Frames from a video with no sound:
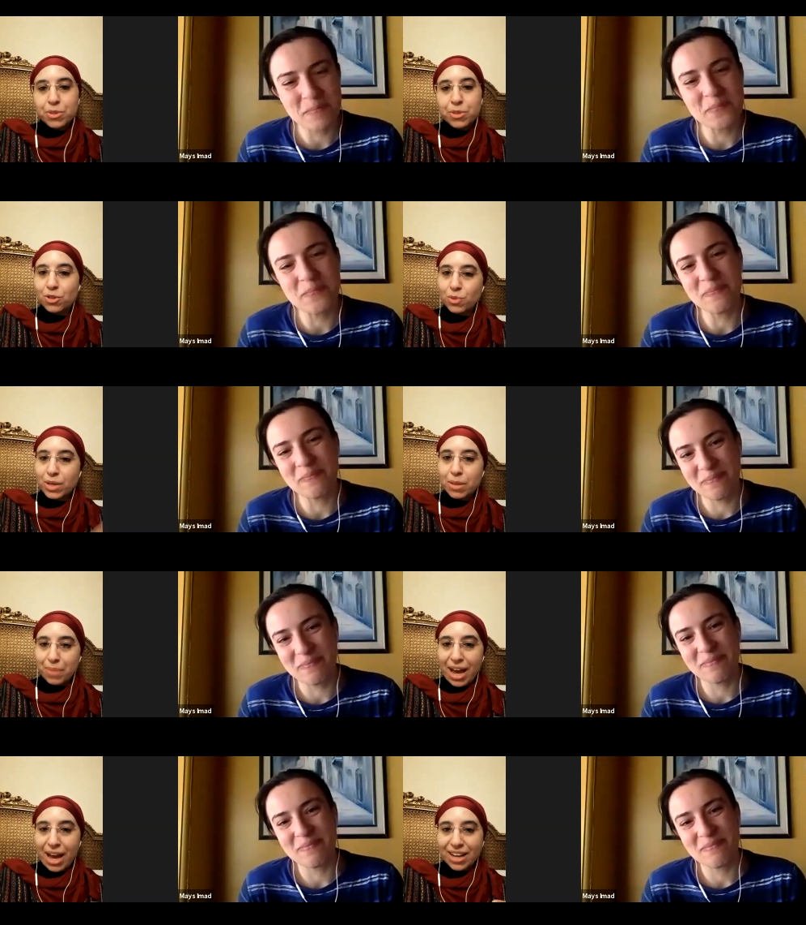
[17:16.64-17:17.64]
Speaker 1: start doing it
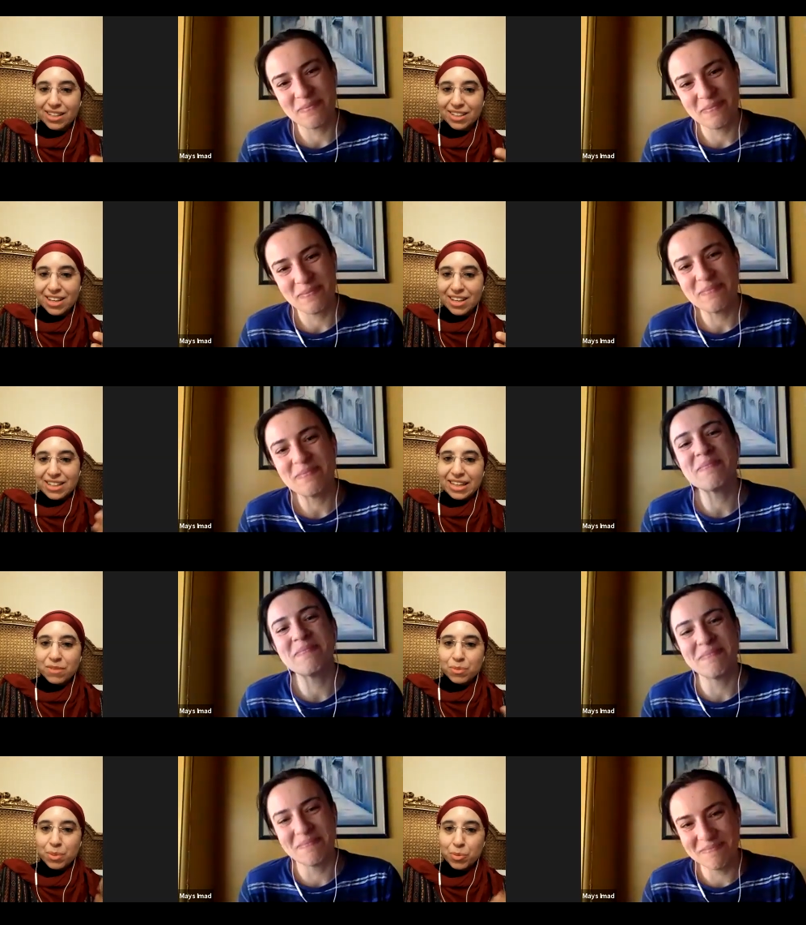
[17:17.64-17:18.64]
back. Like
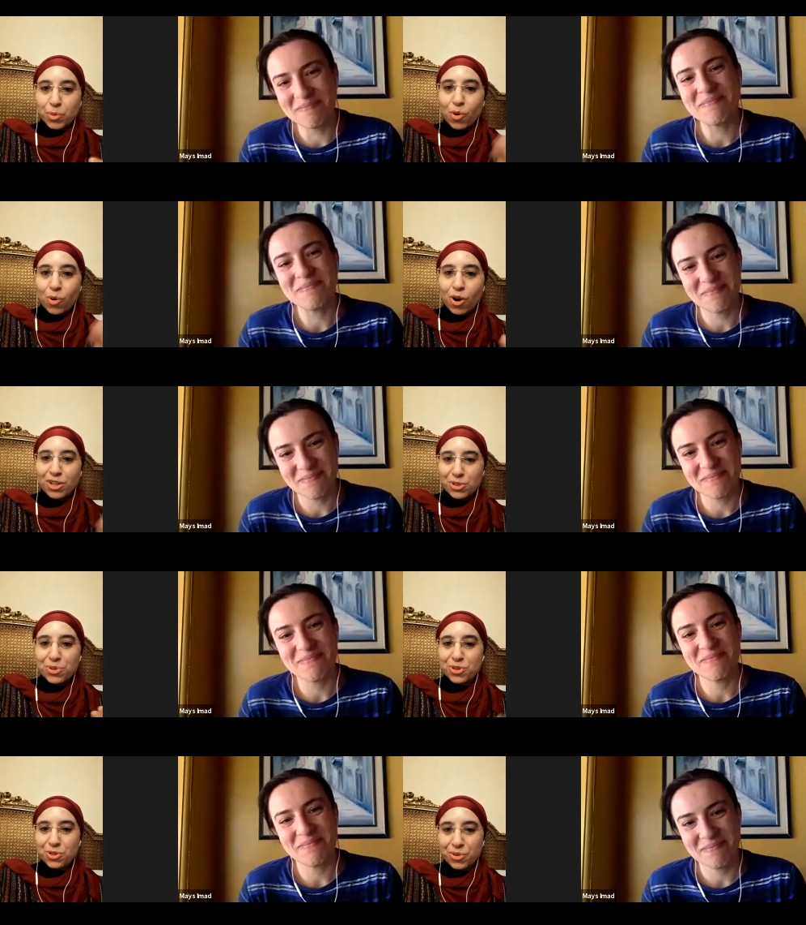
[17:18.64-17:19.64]
mm-hmm. even people who aren't
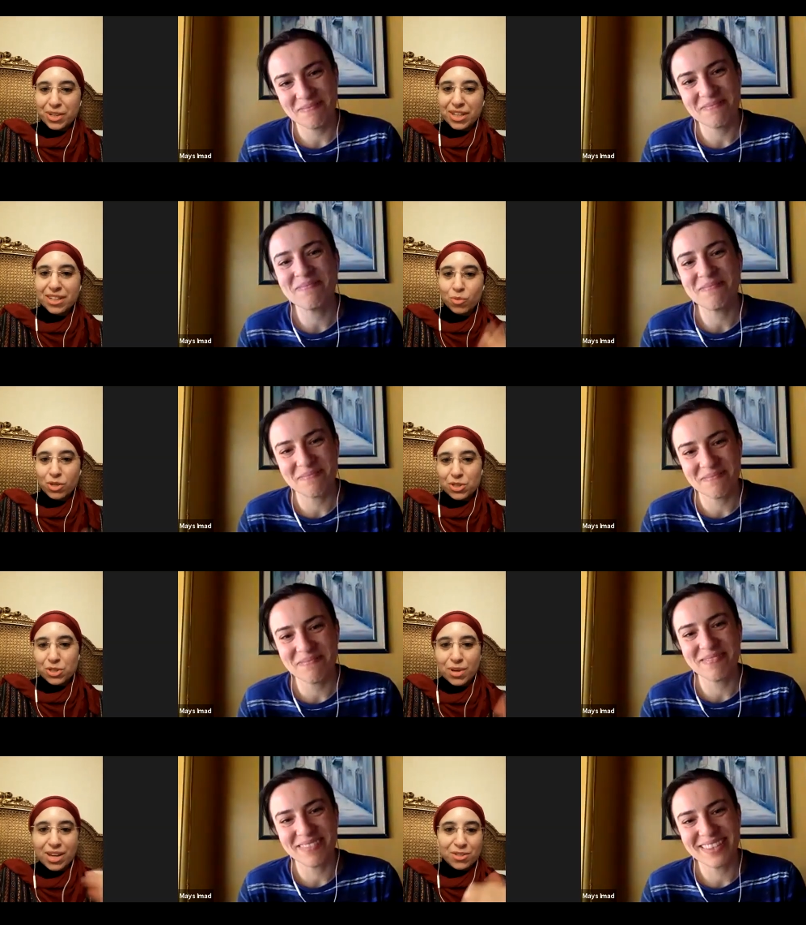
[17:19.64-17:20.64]
used to doing it, once
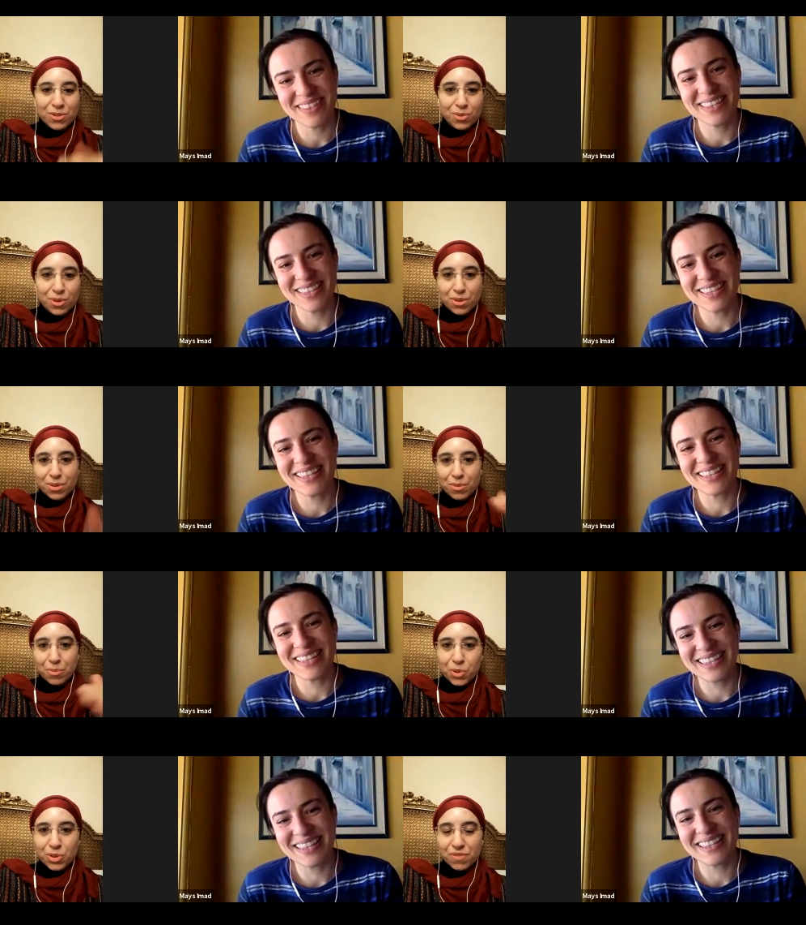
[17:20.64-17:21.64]
you get into a
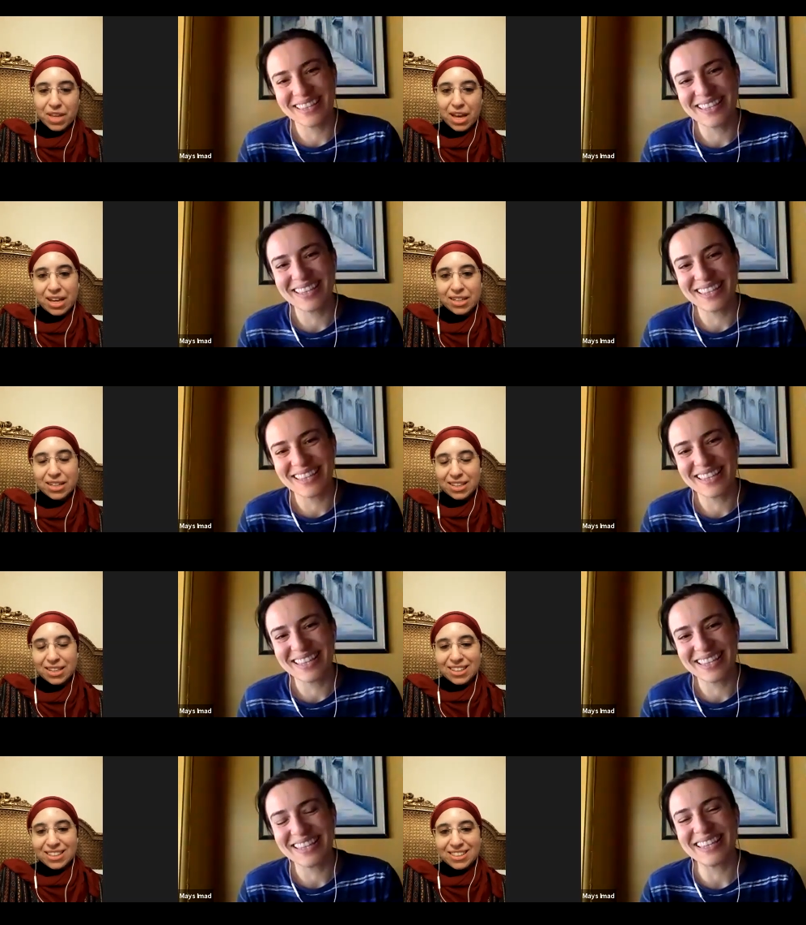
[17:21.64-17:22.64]
mode of that,
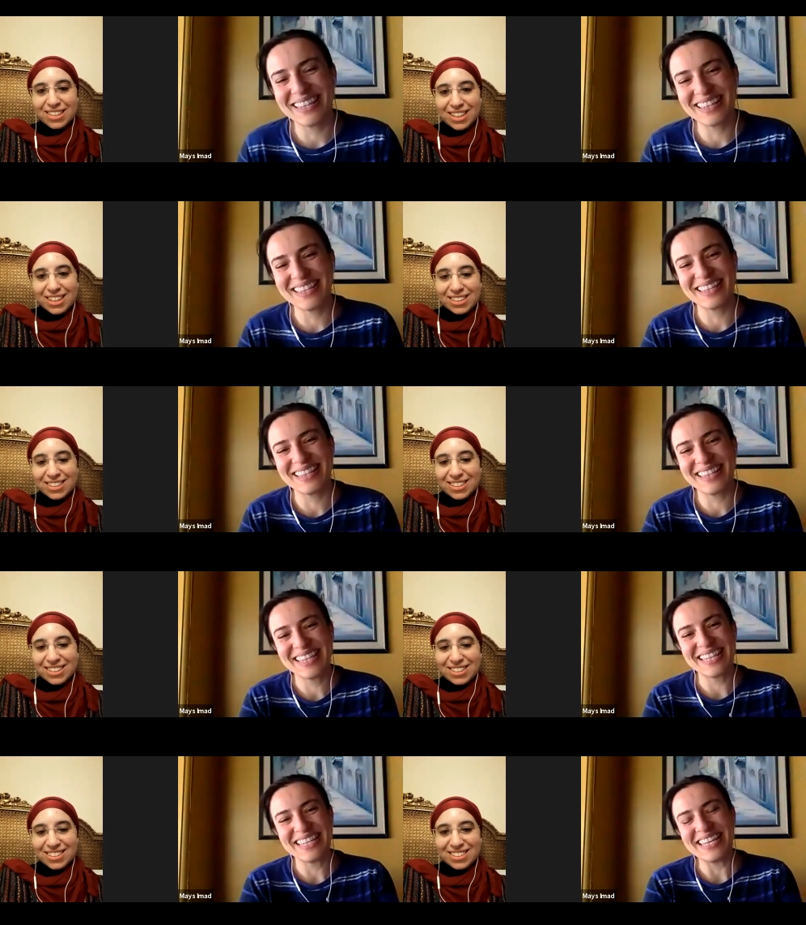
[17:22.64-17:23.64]
Speaker 2: yeah, mm-hmm.
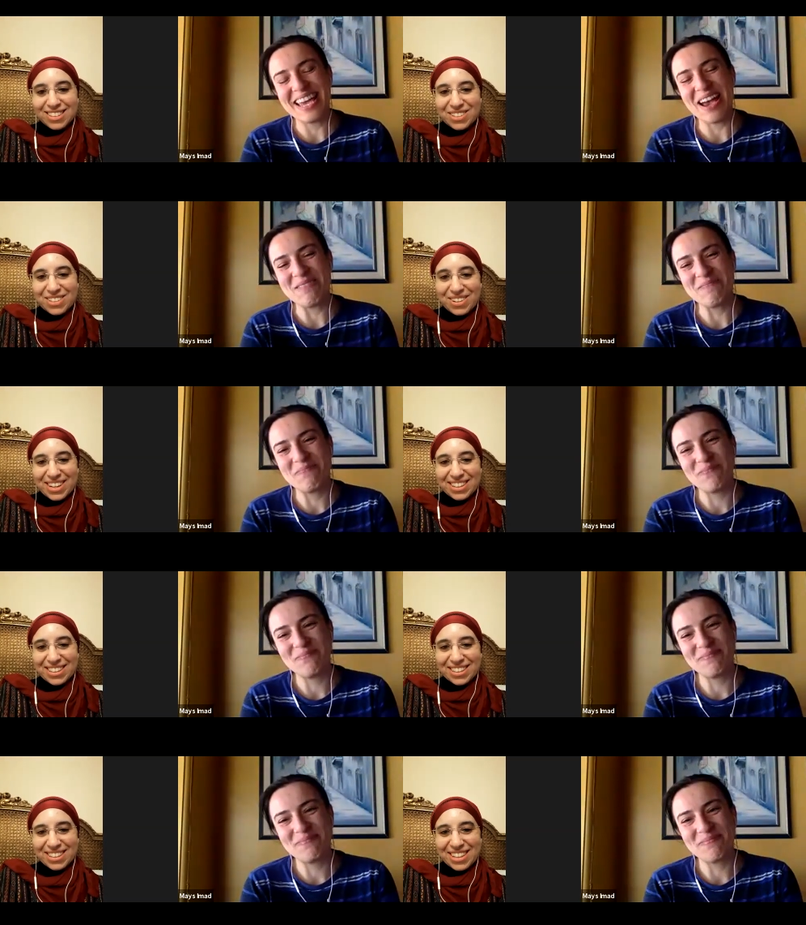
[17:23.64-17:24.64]
yeah,
Speaker 1: great.
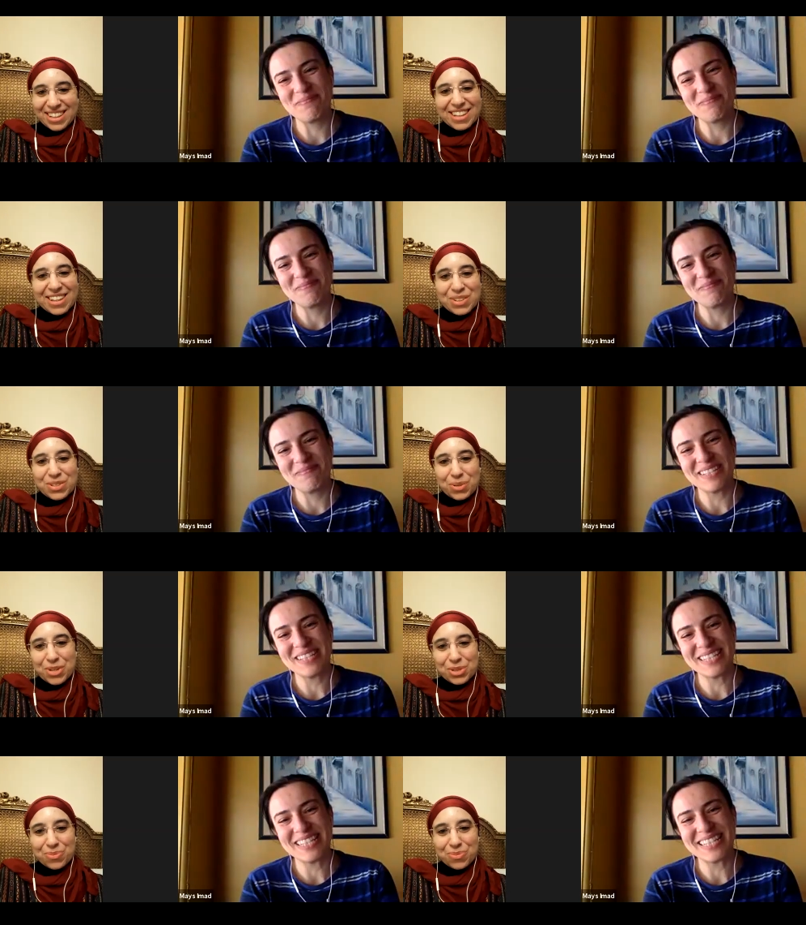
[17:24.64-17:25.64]
Thank you so
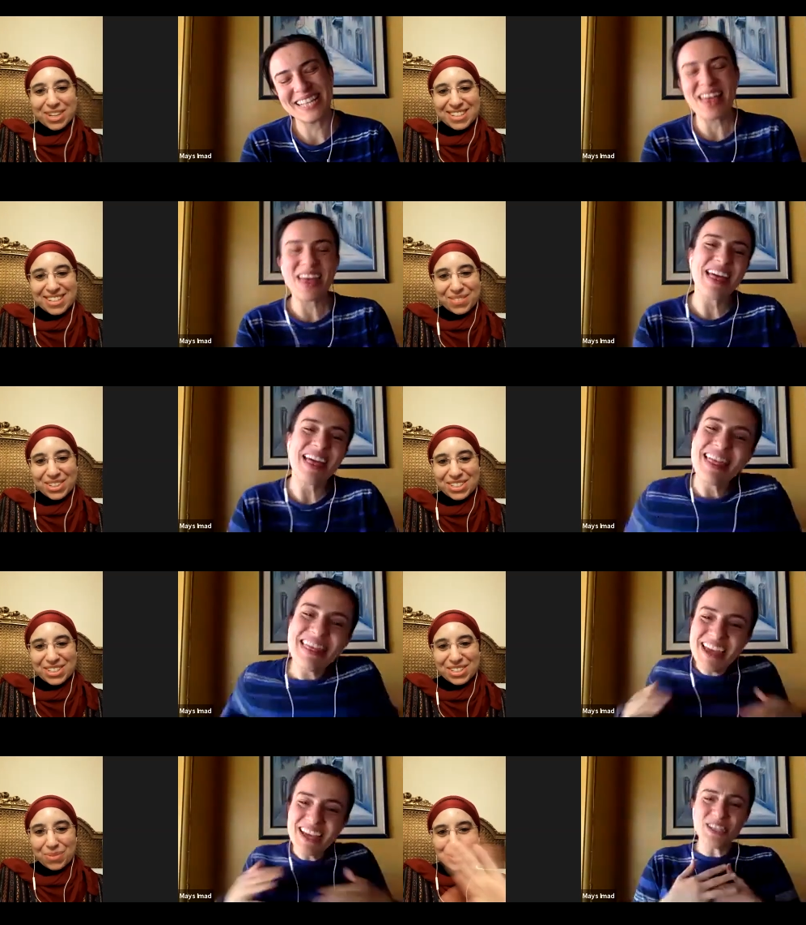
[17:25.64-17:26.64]
much, Mays. I'm going to
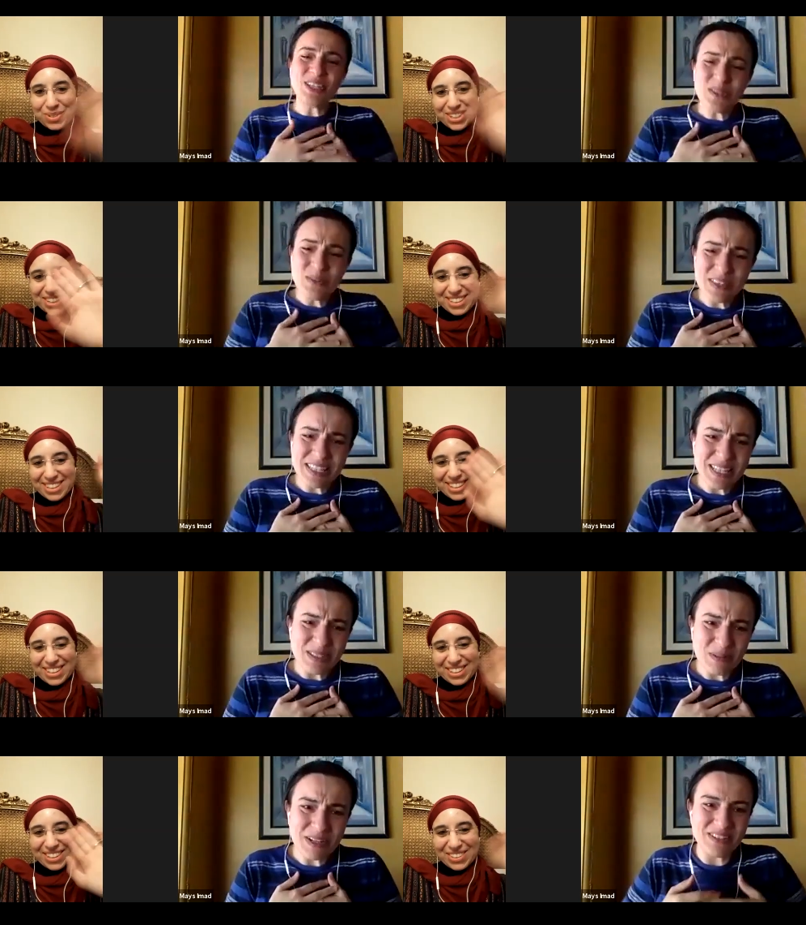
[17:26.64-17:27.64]
stop. Thank
Speaker 2: you. This
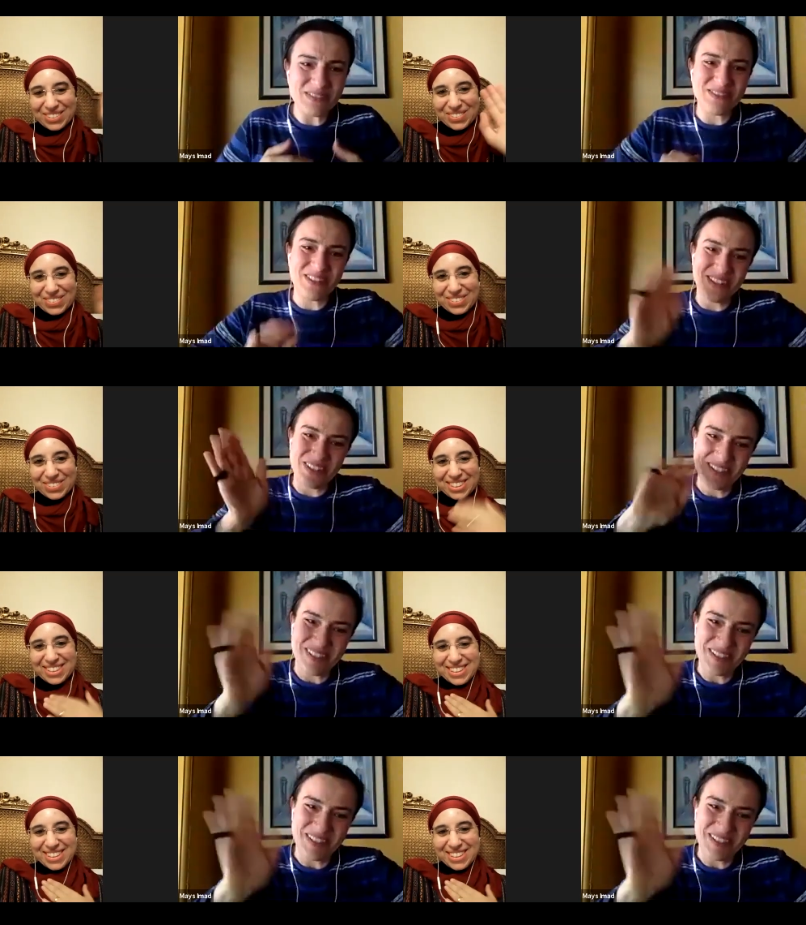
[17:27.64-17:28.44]
is wonderful.